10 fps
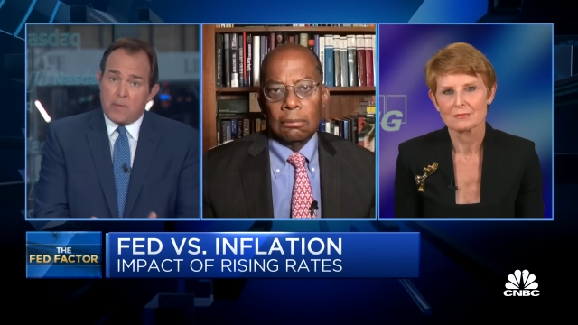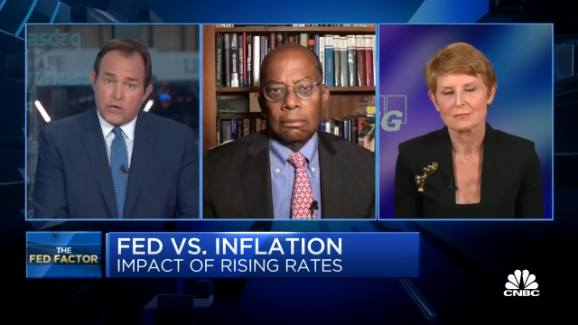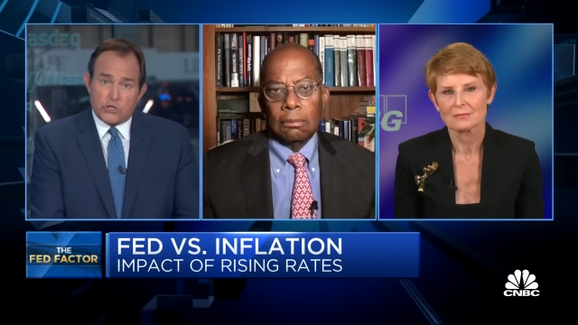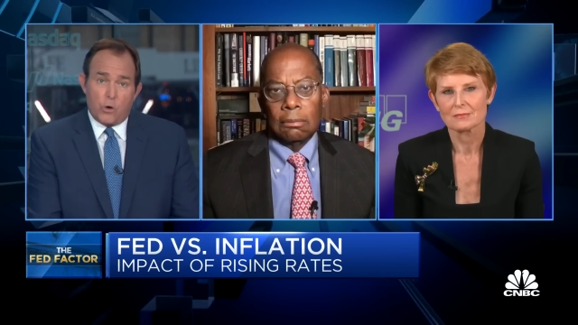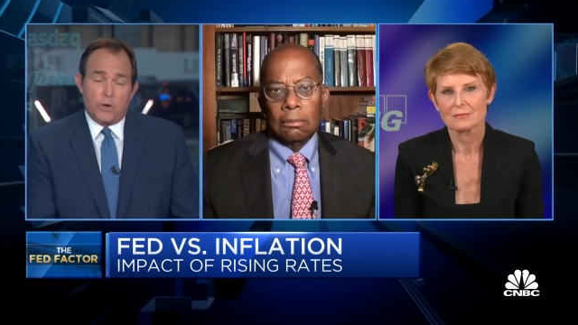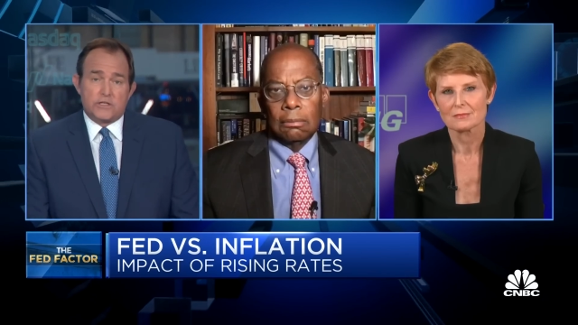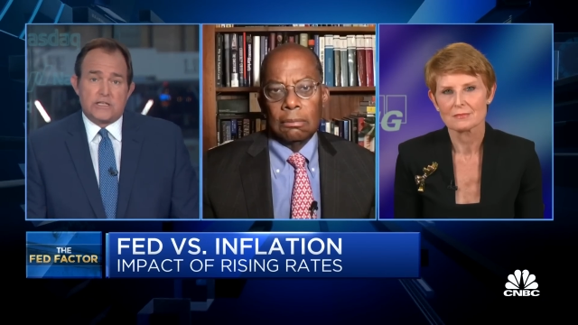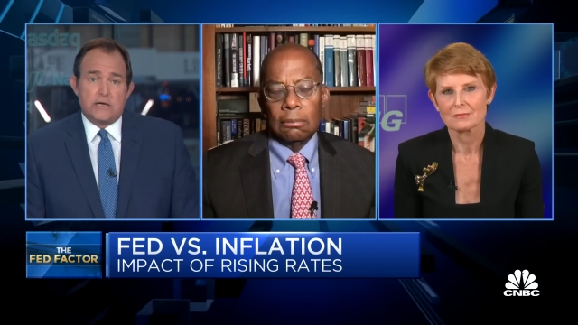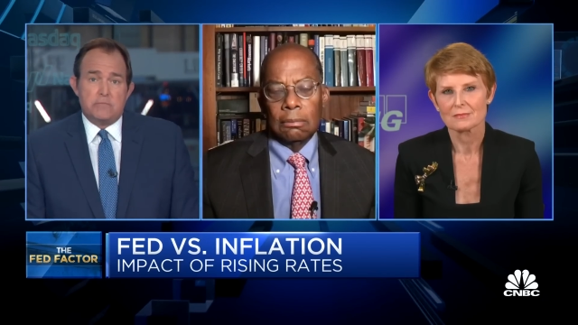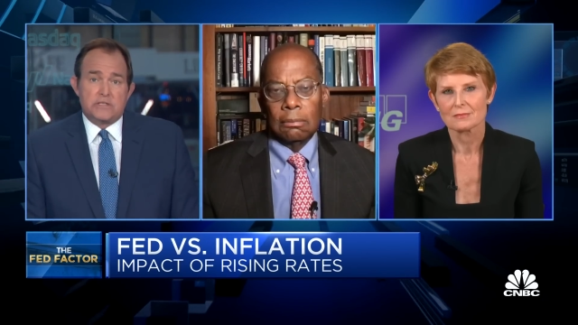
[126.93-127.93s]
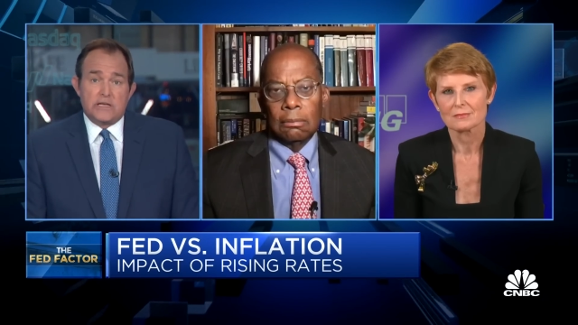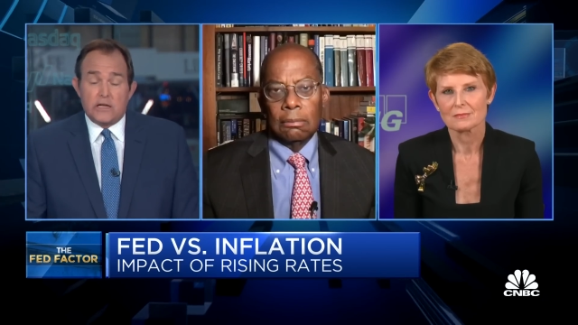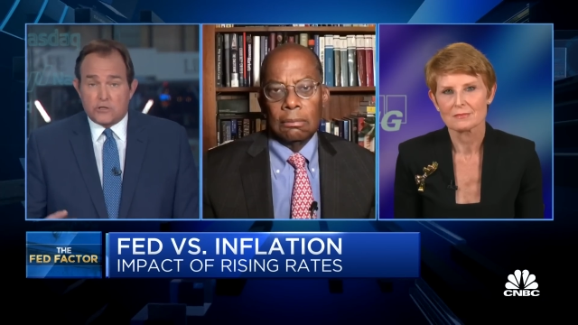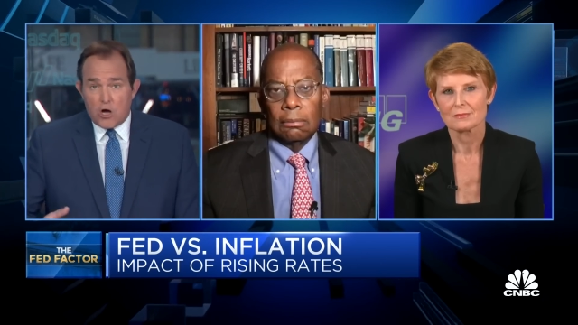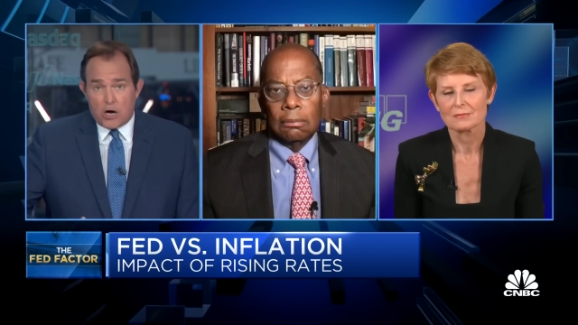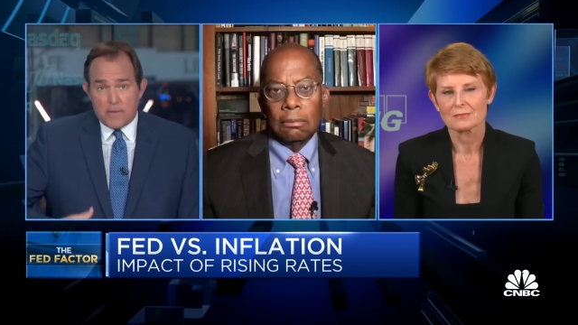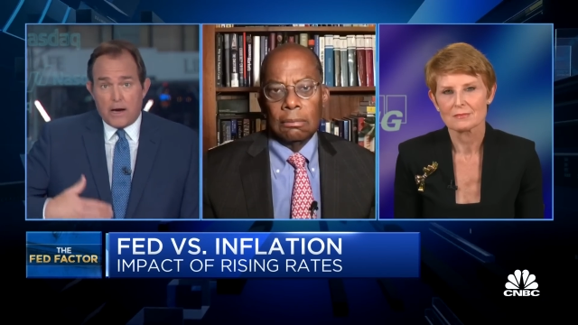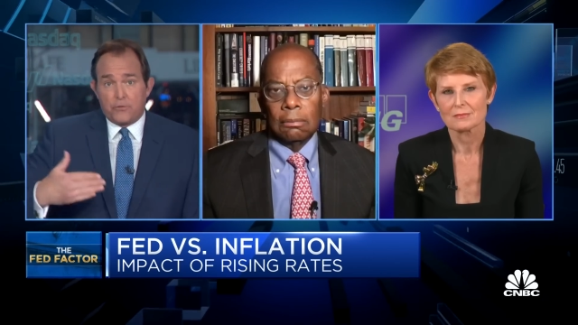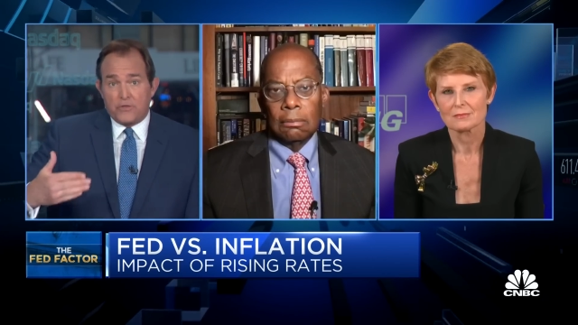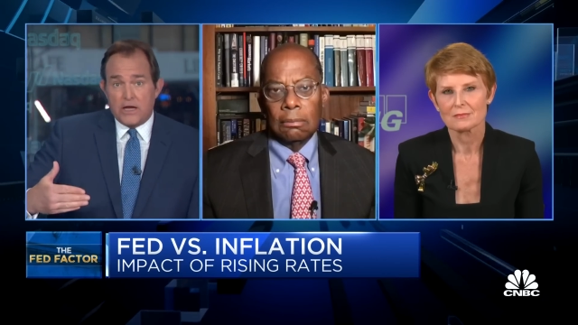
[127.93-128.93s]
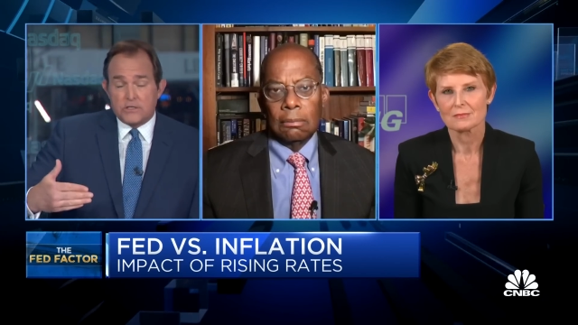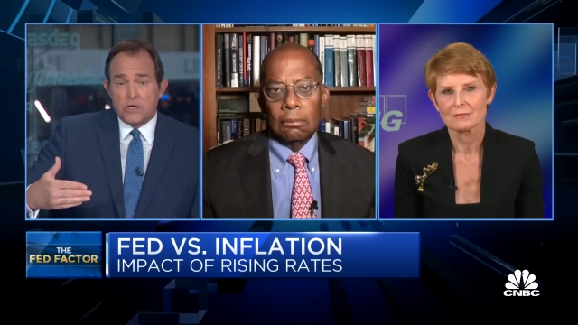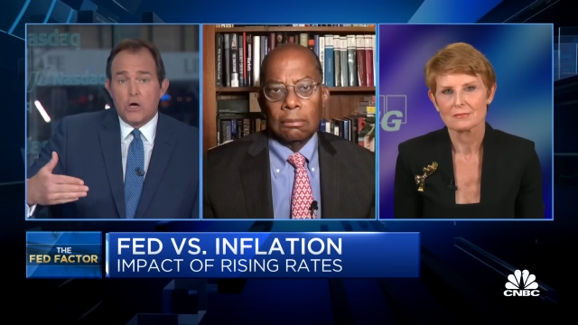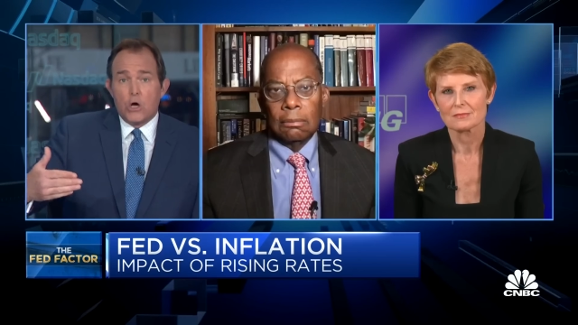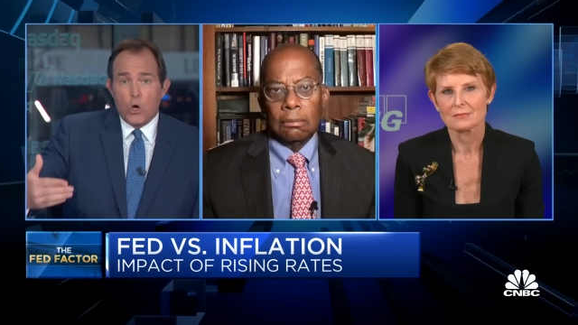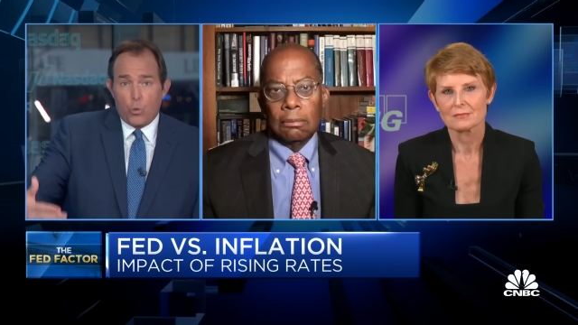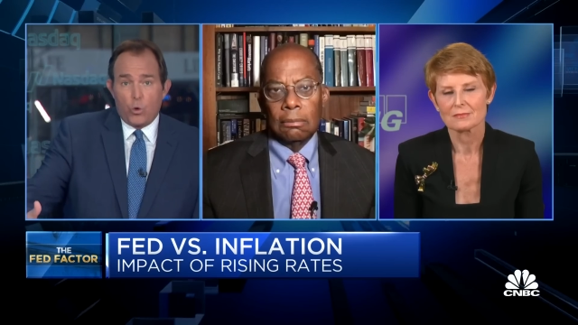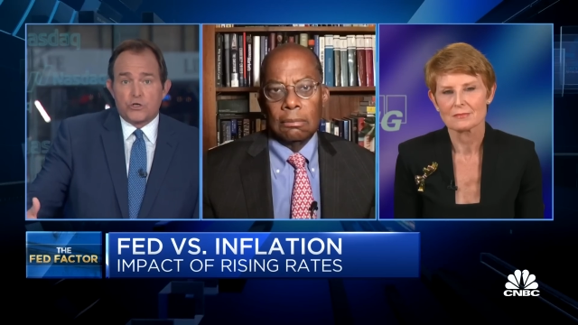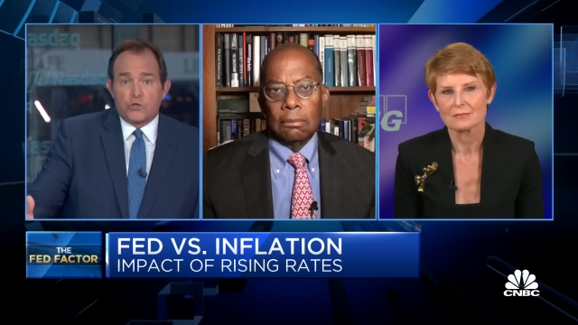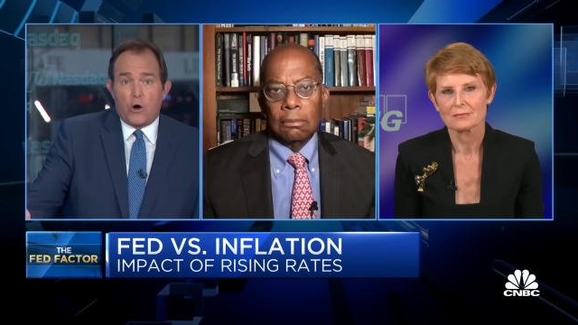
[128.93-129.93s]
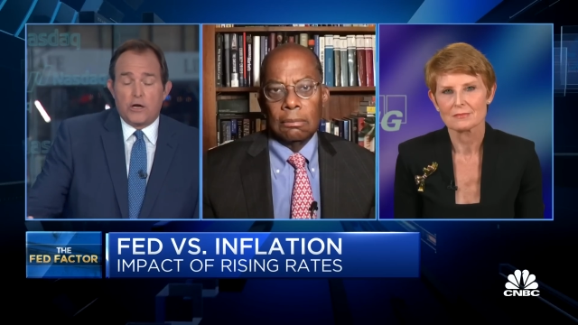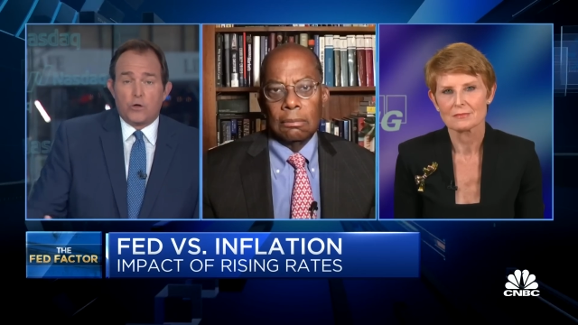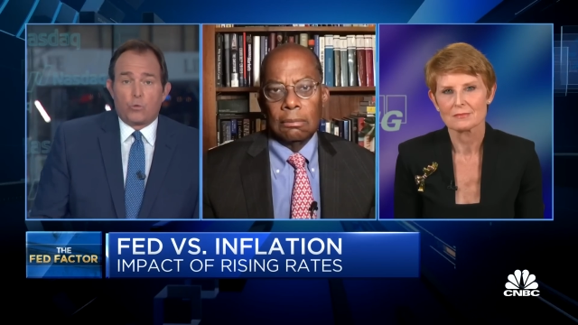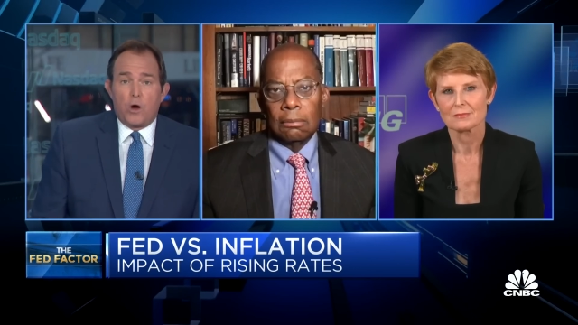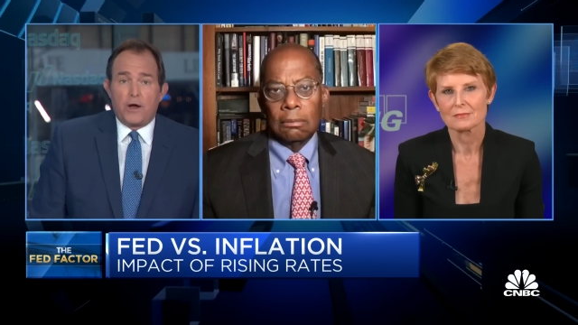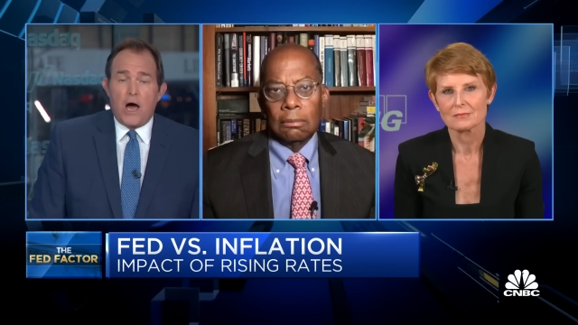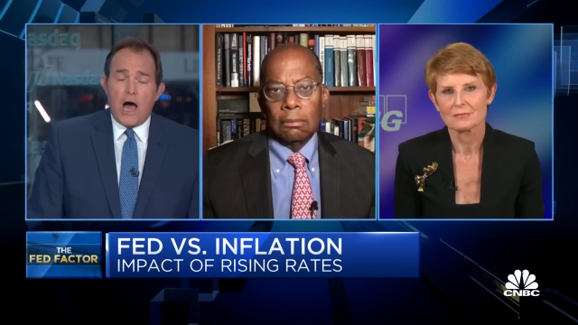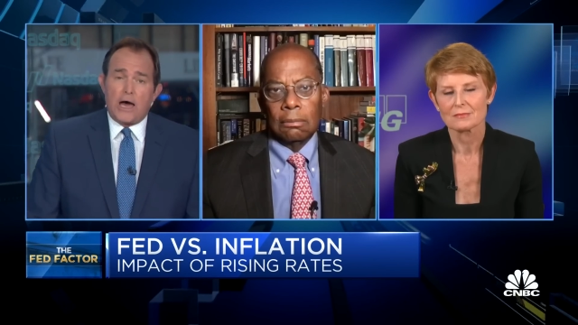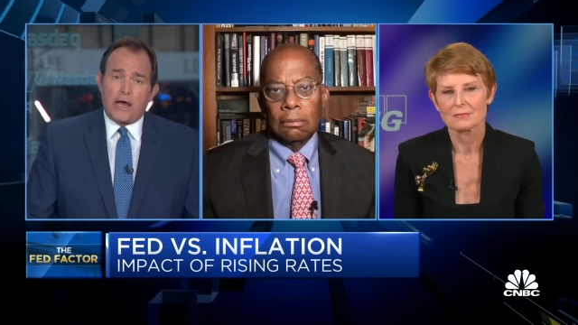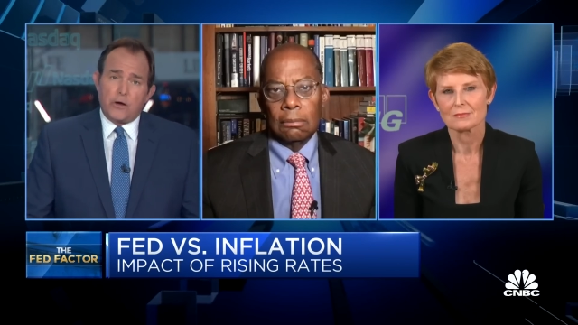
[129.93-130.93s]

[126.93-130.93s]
Speaker 1: on my show on CNBC to talk about how things were starting to run hot.